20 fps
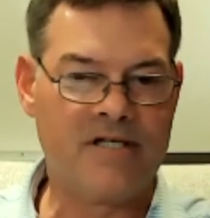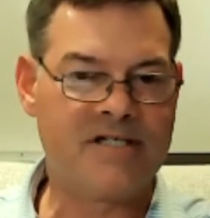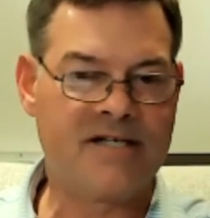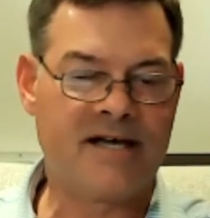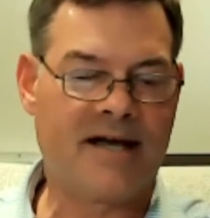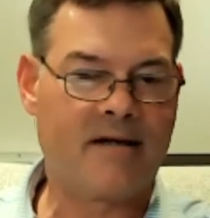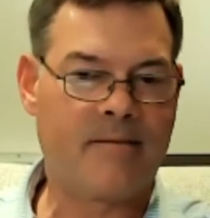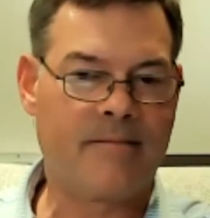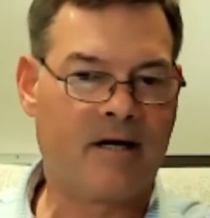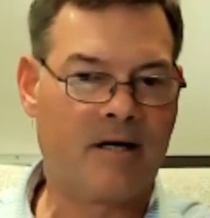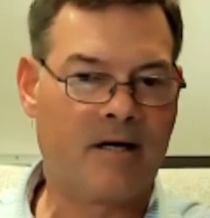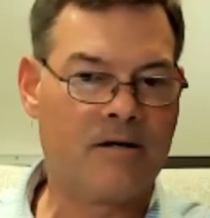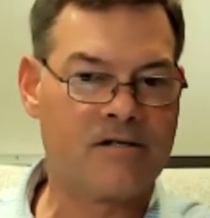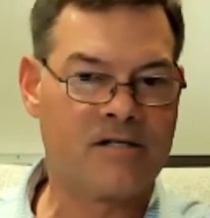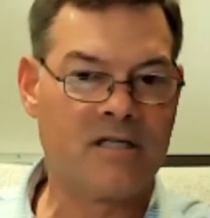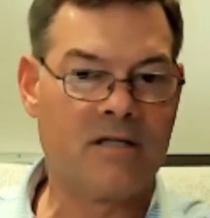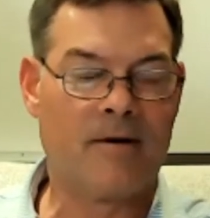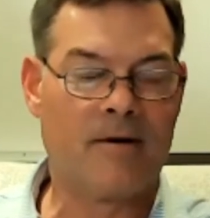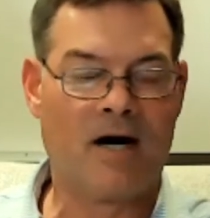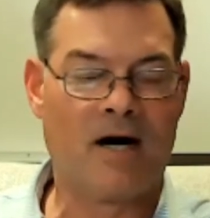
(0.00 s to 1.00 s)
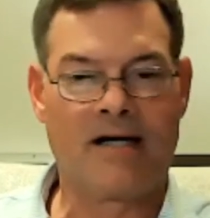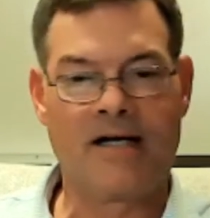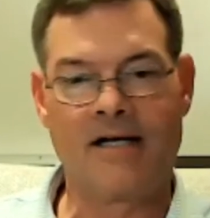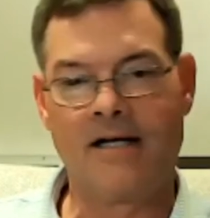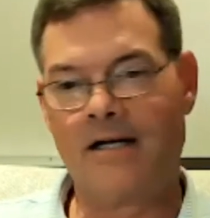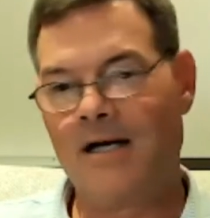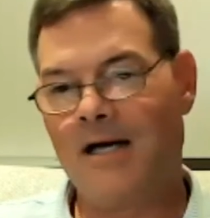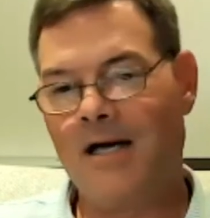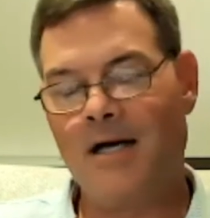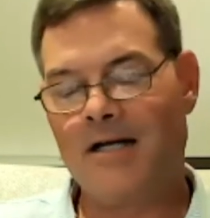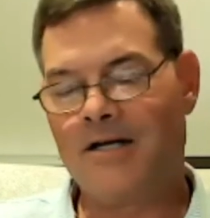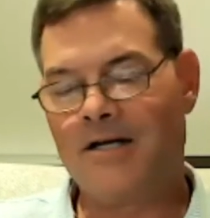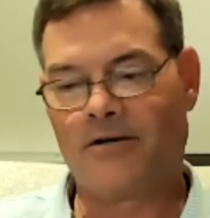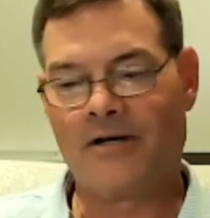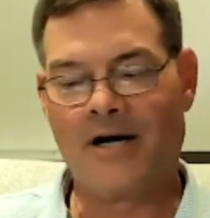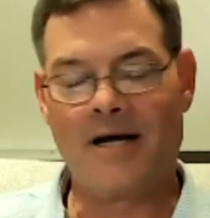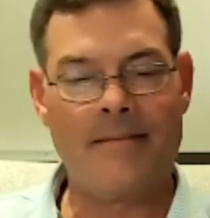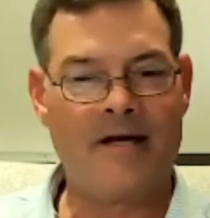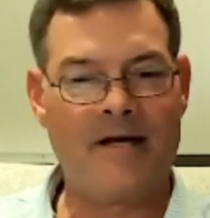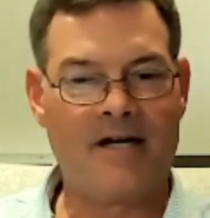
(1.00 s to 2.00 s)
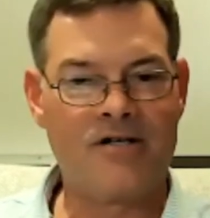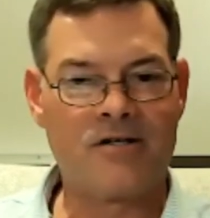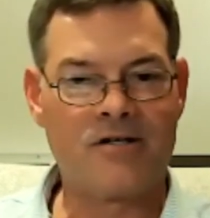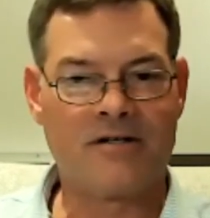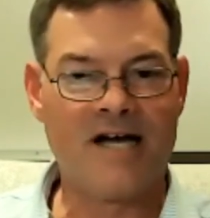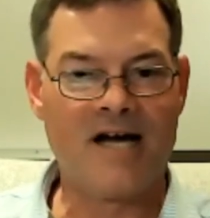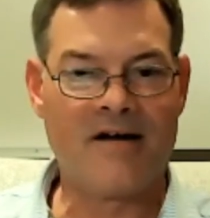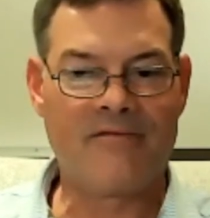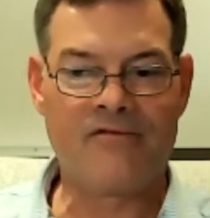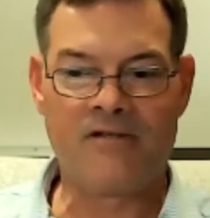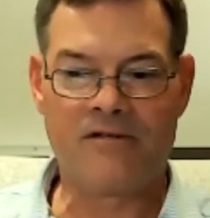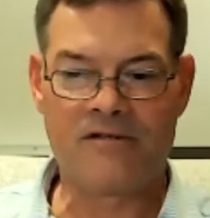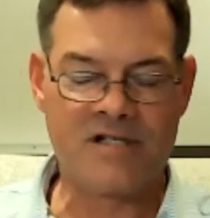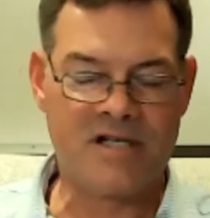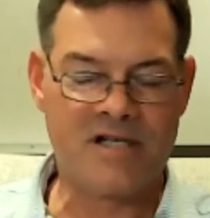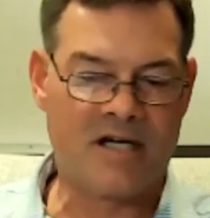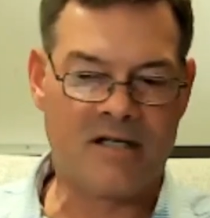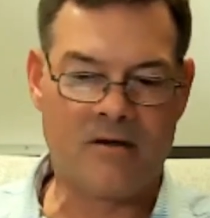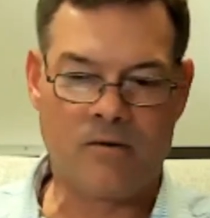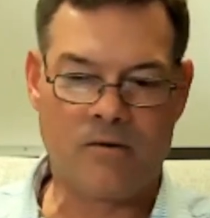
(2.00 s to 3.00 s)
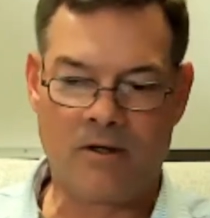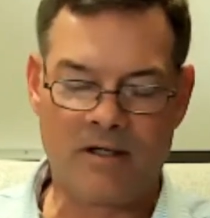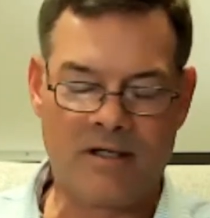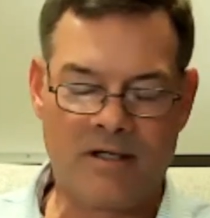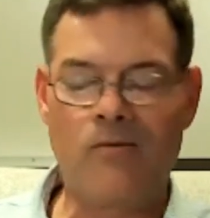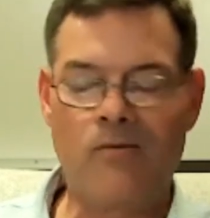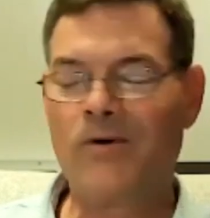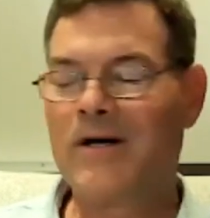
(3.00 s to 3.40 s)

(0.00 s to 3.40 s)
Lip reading: you got competitors in the market, your great manager left, you're sick, you want